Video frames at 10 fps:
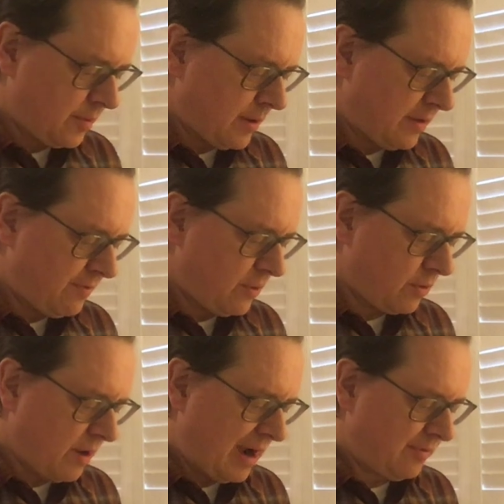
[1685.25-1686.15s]
around a
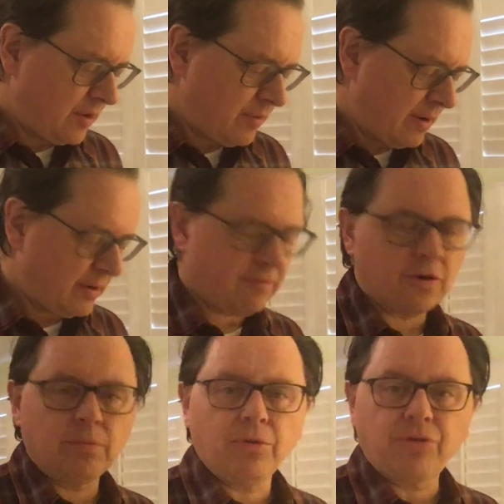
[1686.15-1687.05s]
photograph than around a
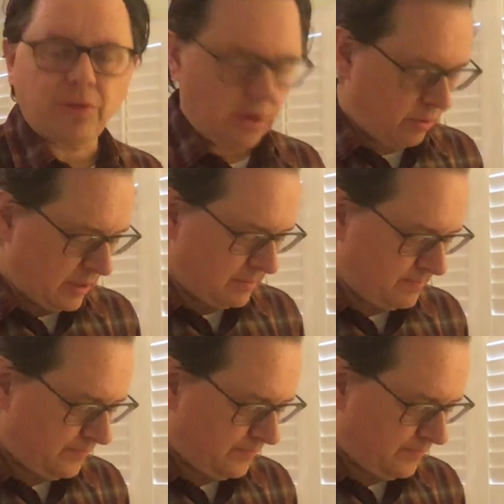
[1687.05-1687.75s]
verbal slogan.